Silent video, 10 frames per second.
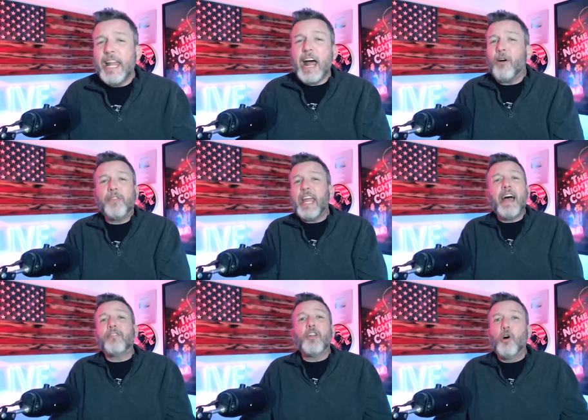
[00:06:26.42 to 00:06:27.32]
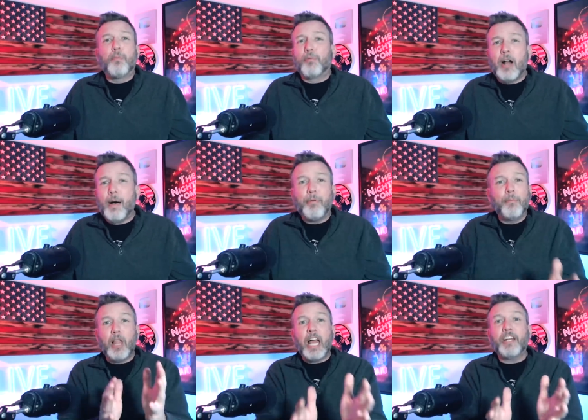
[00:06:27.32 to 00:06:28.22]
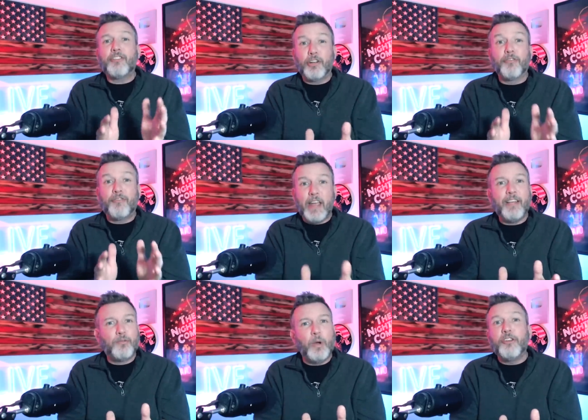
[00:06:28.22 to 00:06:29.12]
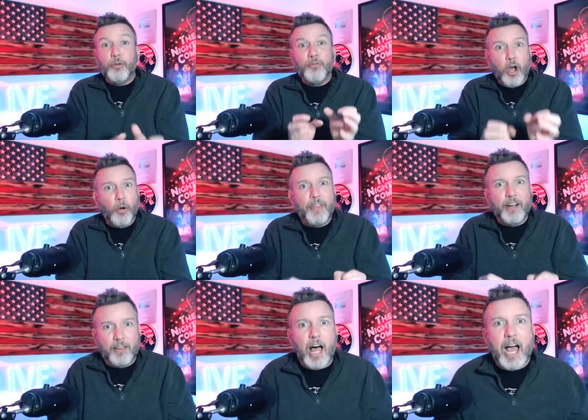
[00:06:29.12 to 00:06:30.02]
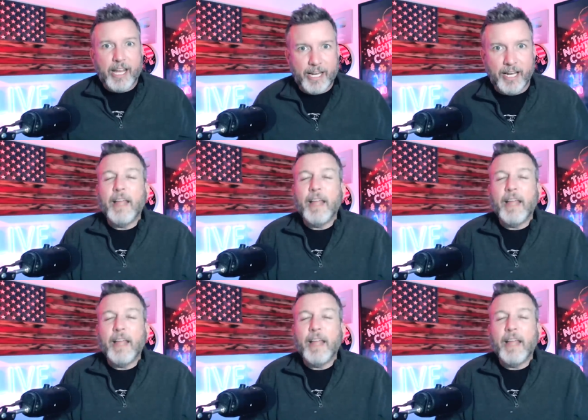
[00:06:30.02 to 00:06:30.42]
and how they have no problem lying to your face when you know they're lying.